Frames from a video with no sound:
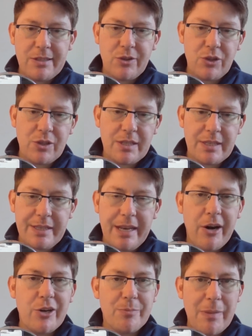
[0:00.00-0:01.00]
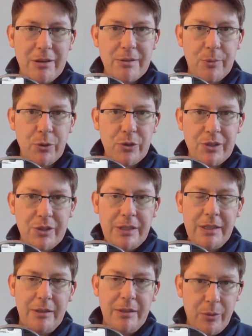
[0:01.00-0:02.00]
such as large mouse pointer.
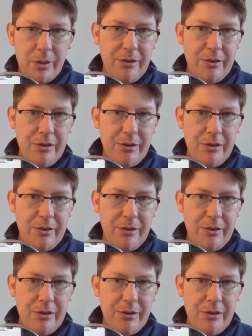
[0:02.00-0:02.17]
Well,